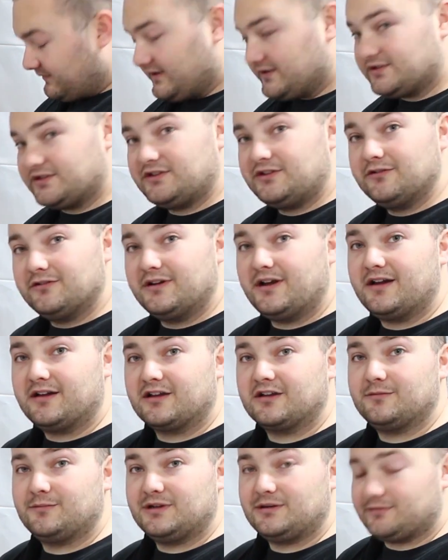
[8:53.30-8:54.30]
vision, you're not
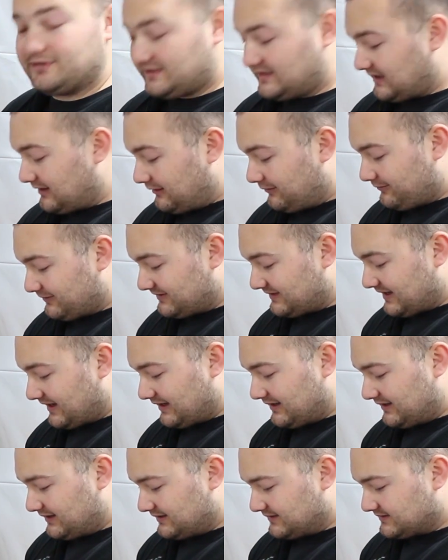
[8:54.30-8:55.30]
going to be able to tell what
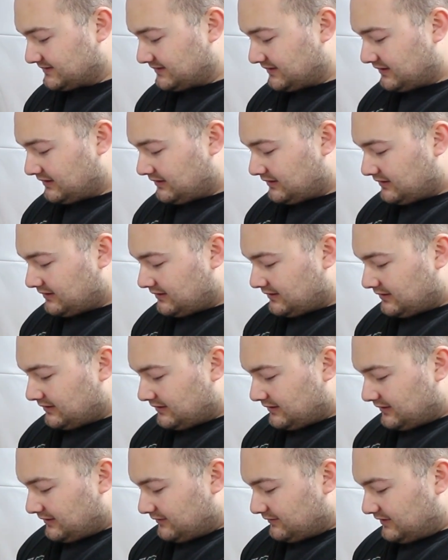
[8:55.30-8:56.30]
that is.
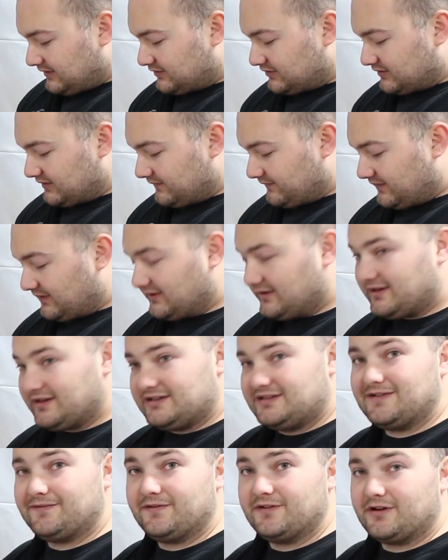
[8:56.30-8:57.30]
They should have done it
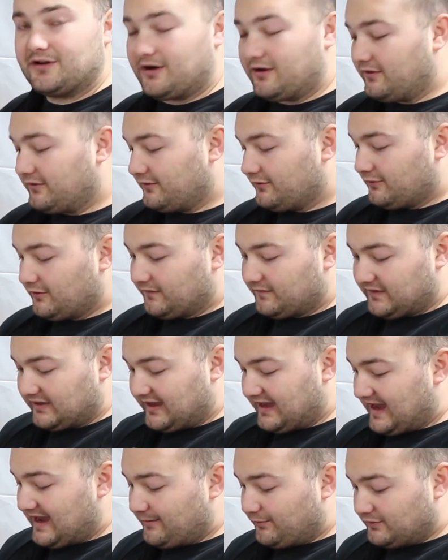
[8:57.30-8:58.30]
a different color, or if the
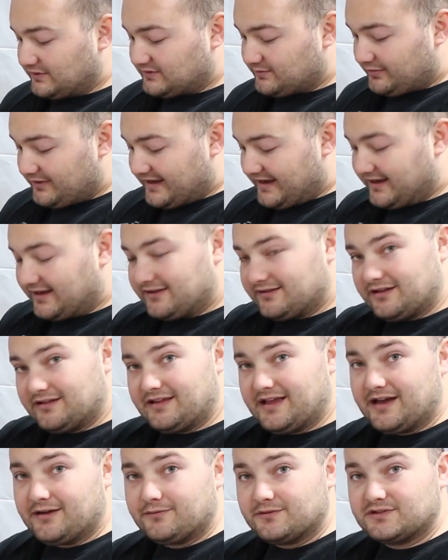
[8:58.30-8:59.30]
cap was black and then
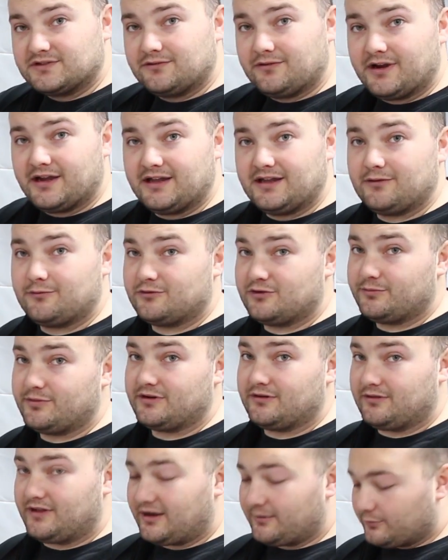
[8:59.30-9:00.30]
that was gray, it would have
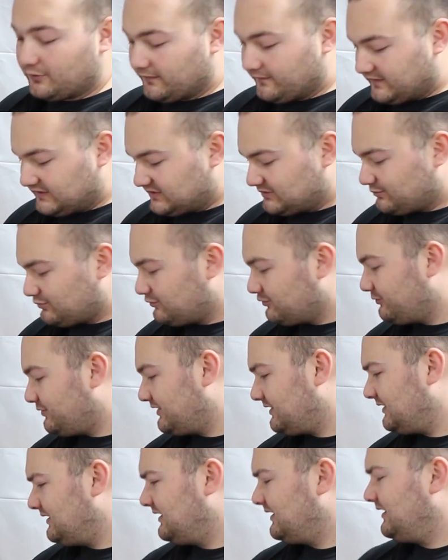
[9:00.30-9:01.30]
been a lot more visible,
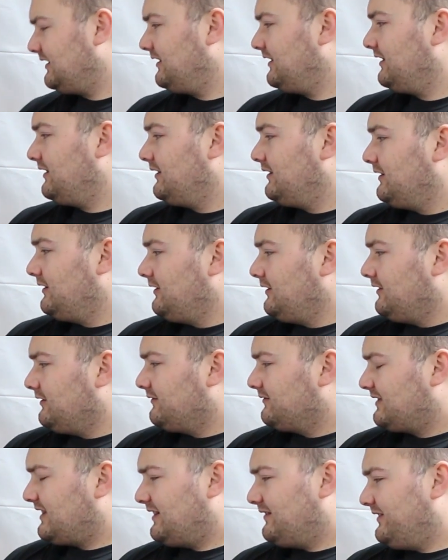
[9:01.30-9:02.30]
but
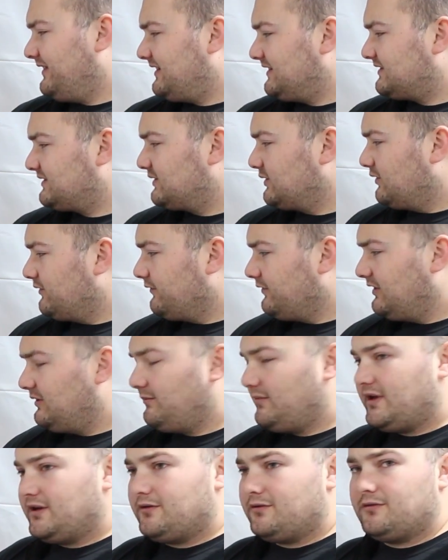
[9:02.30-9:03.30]
kind of like a silvery
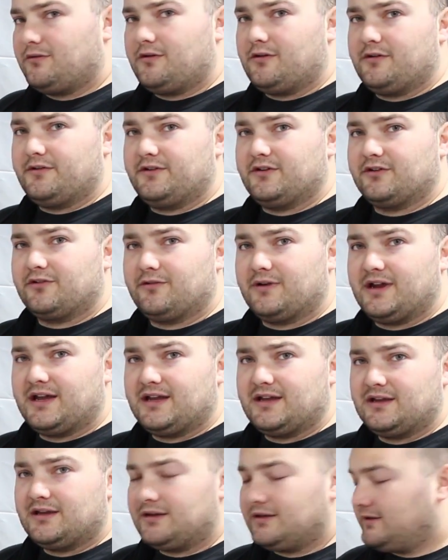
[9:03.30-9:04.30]
metal on a
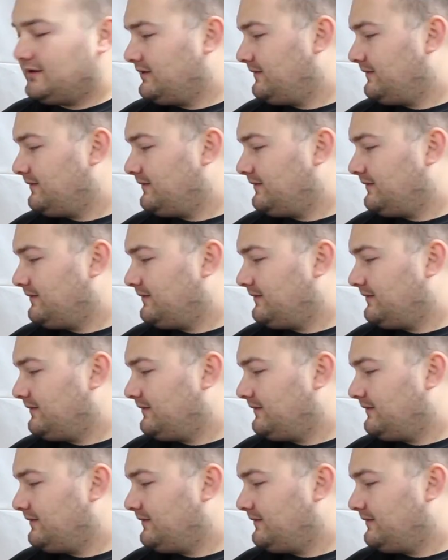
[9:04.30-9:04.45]
gray,